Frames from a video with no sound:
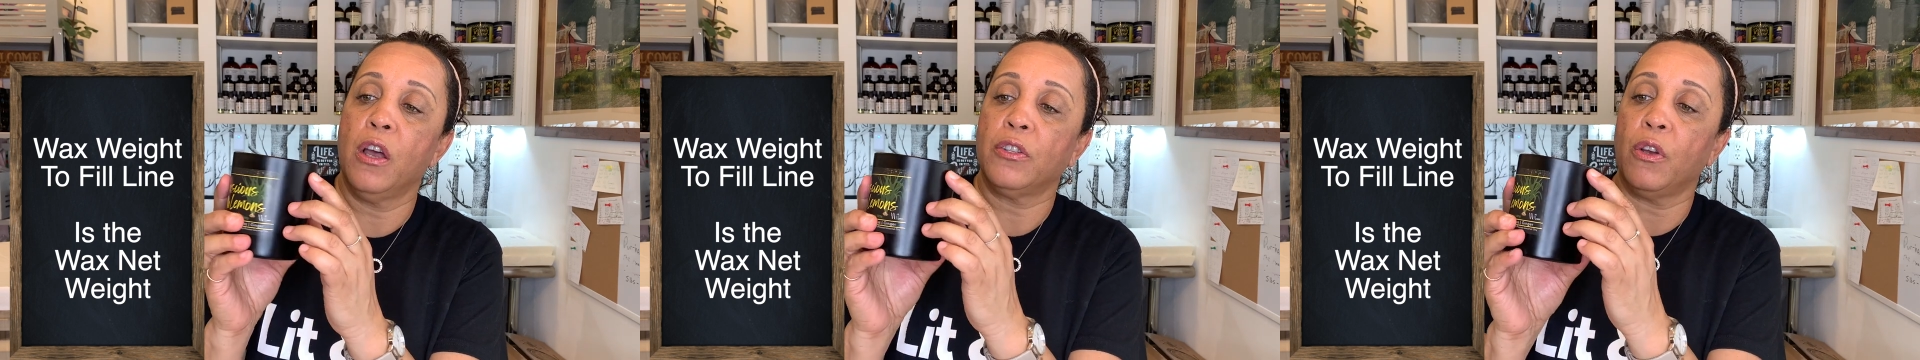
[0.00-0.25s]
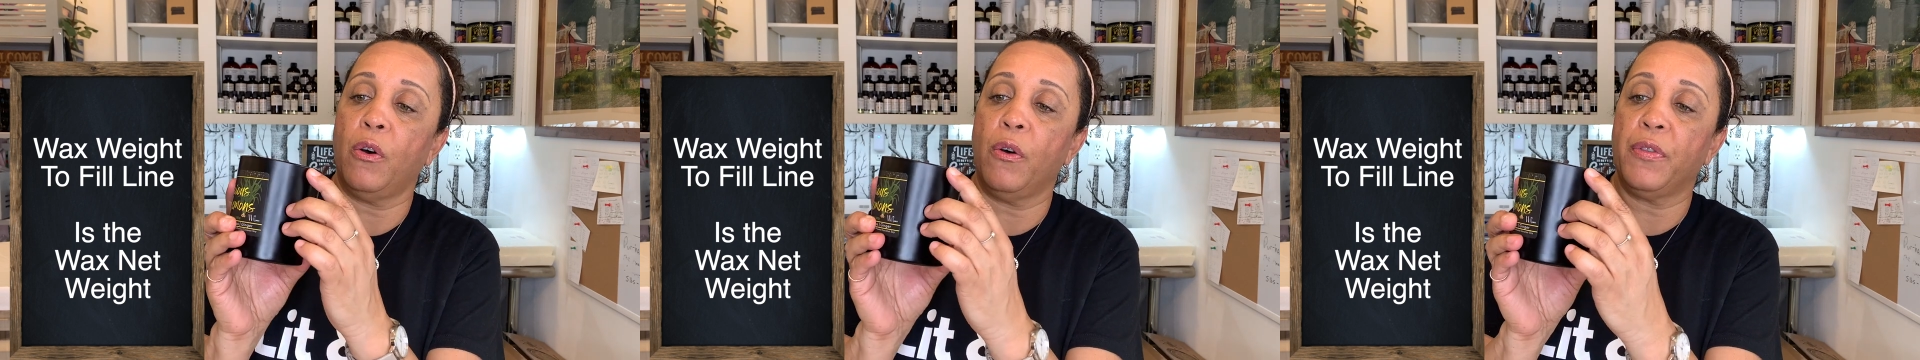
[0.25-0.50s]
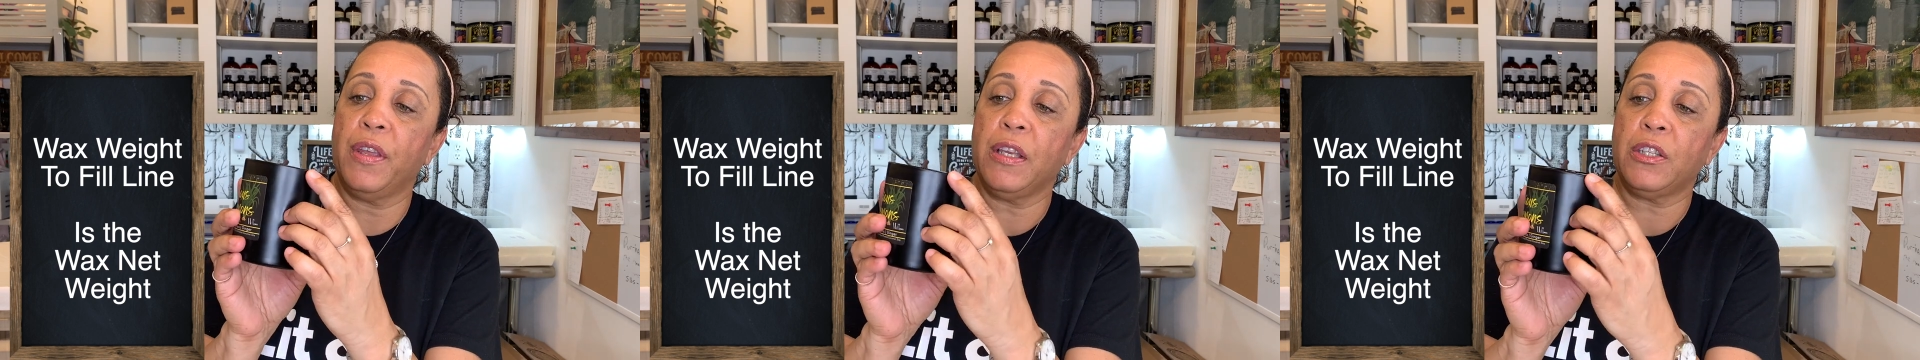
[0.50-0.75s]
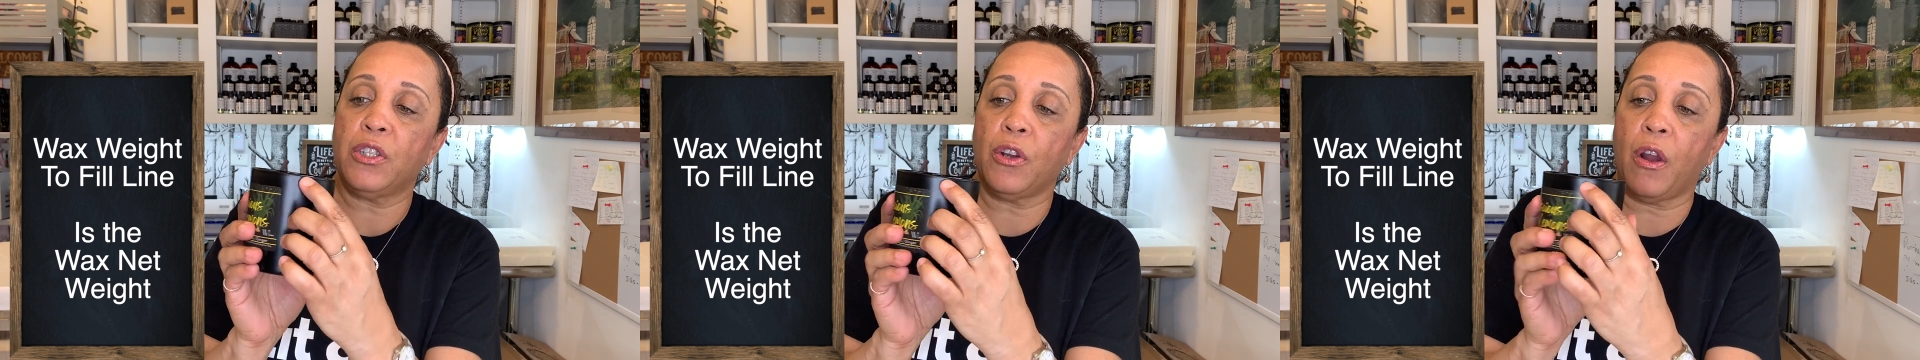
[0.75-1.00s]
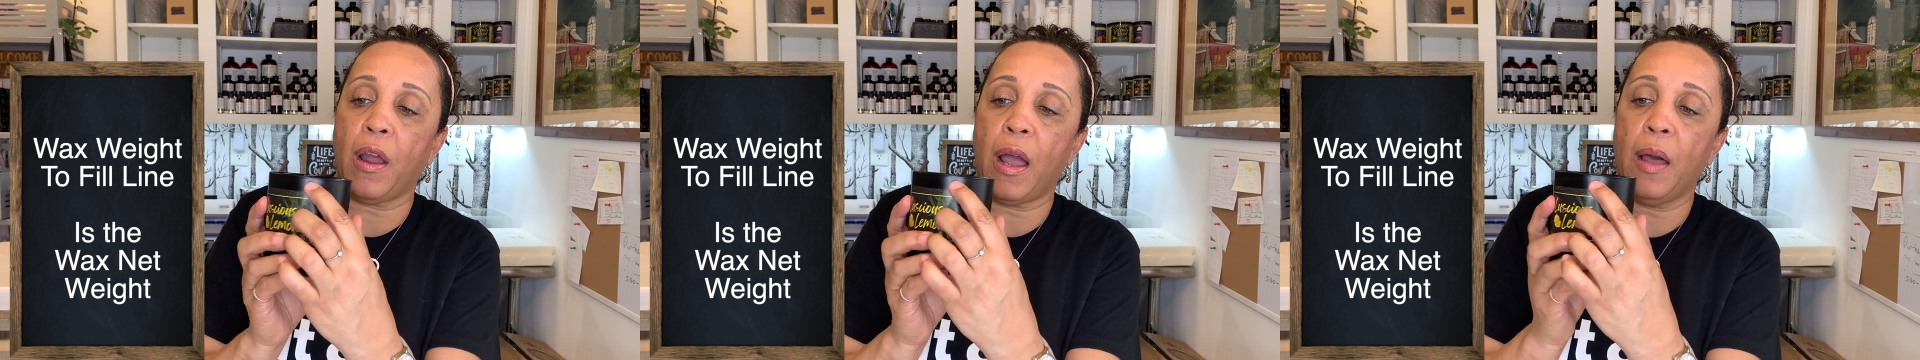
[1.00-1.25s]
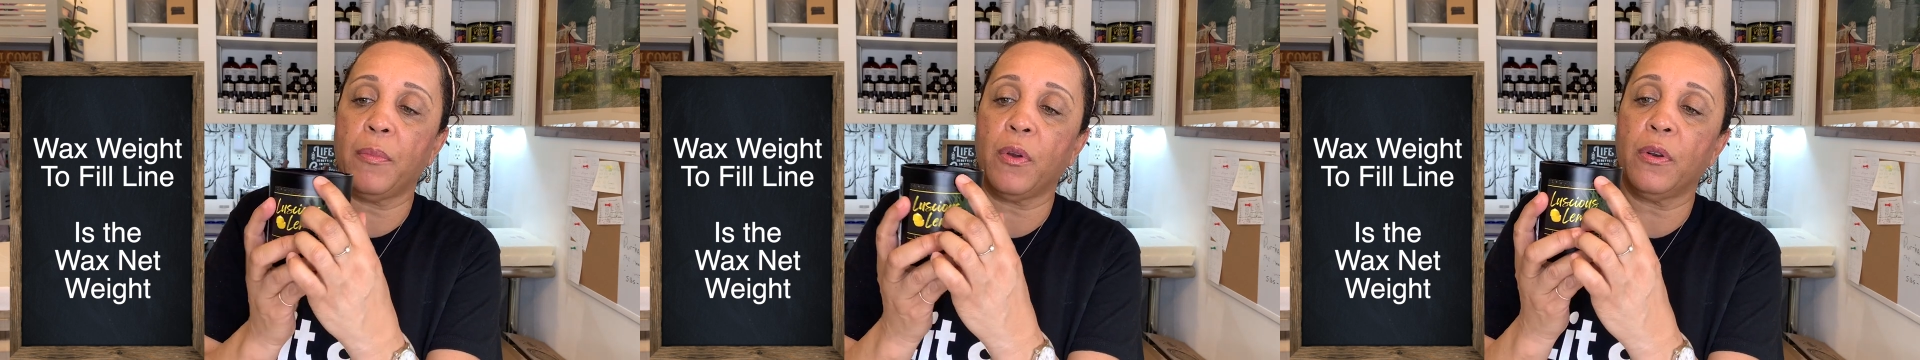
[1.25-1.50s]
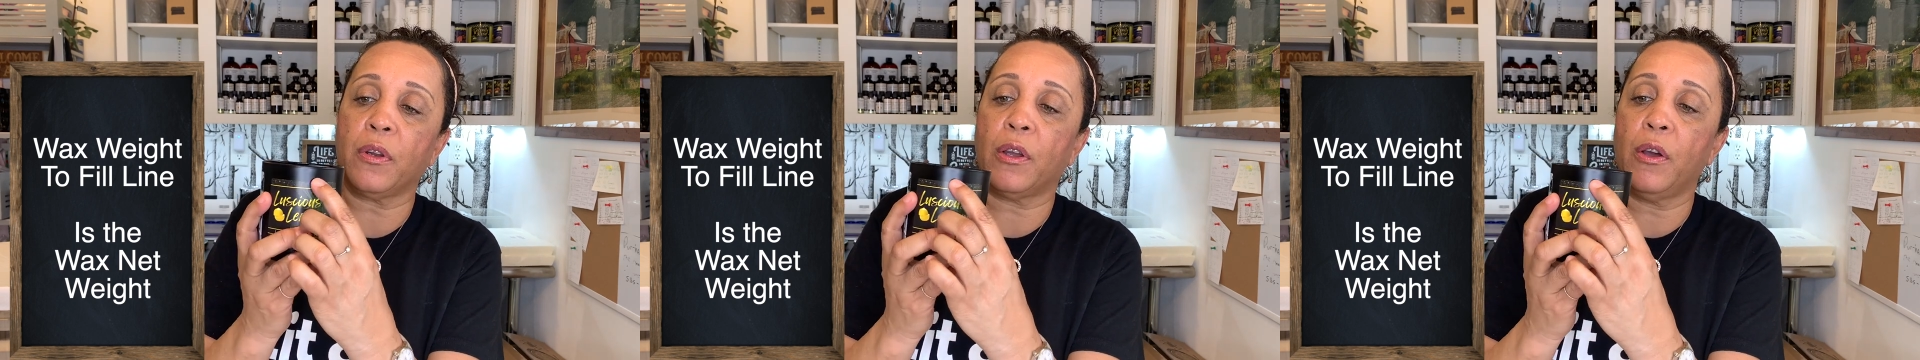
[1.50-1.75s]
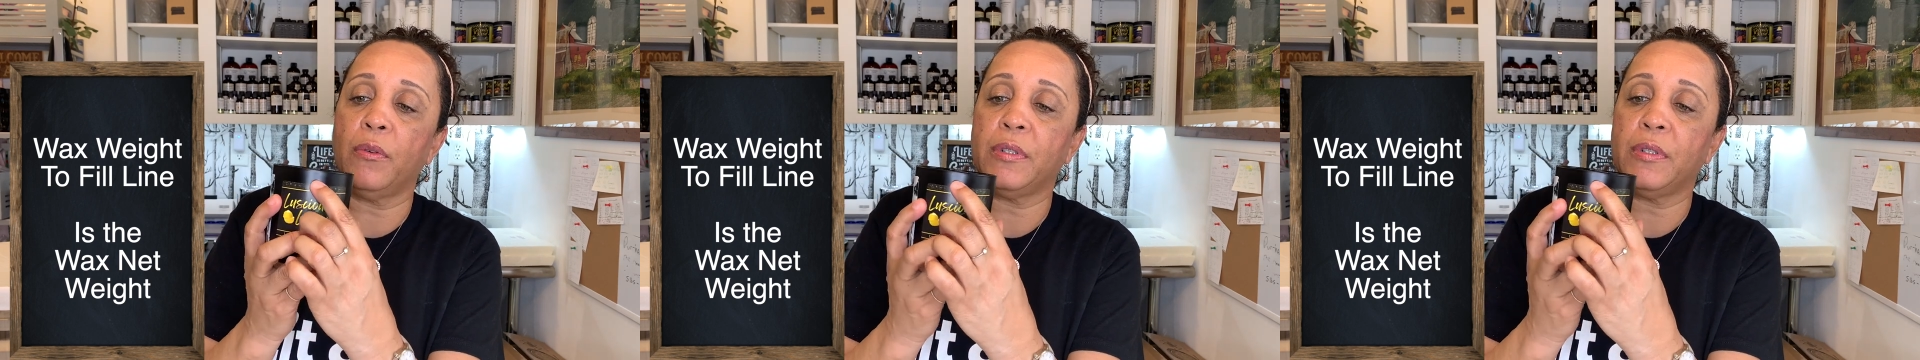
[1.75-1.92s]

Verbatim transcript: So on this jar, I'm going to go